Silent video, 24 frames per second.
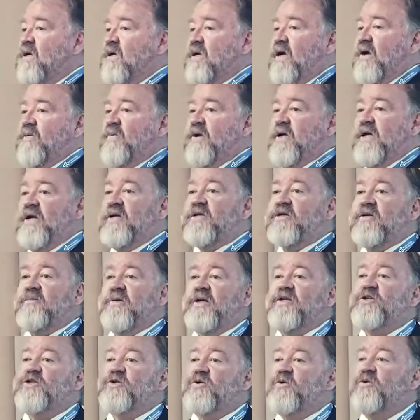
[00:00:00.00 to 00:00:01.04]
And we need to
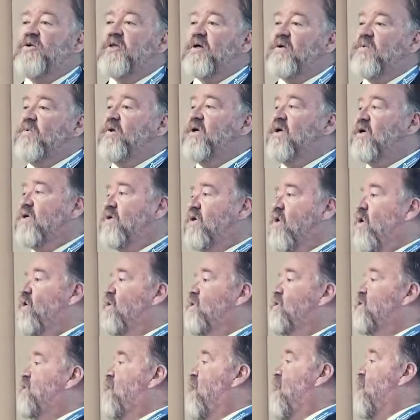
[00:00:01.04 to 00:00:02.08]
make sure that we
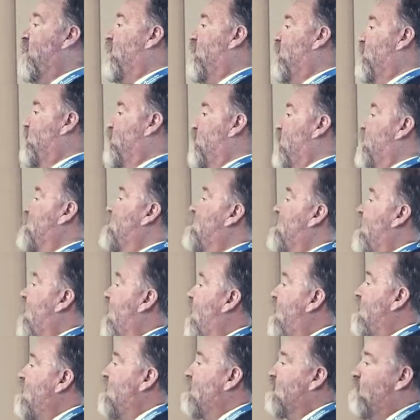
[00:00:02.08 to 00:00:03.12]
acknowledge that and address
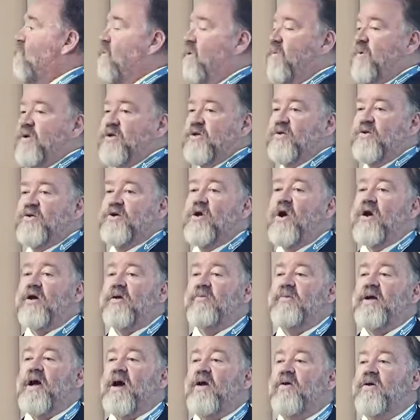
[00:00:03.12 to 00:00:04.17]
that when we do talk
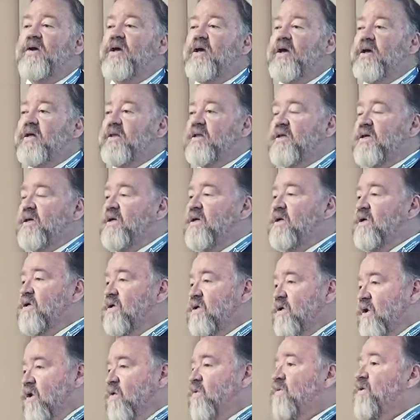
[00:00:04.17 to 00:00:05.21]
about the
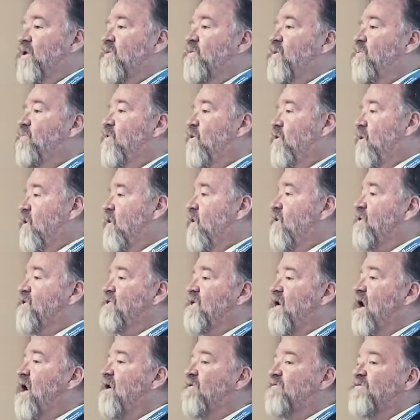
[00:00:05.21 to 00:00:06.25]
load that we put on our
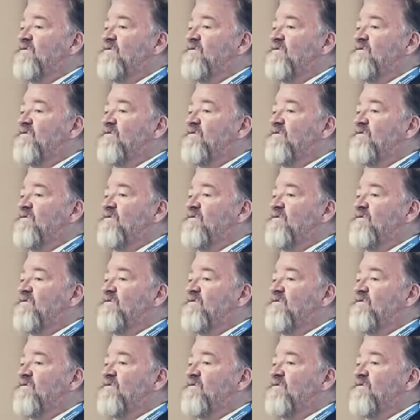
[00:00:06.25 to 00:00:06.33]
staff.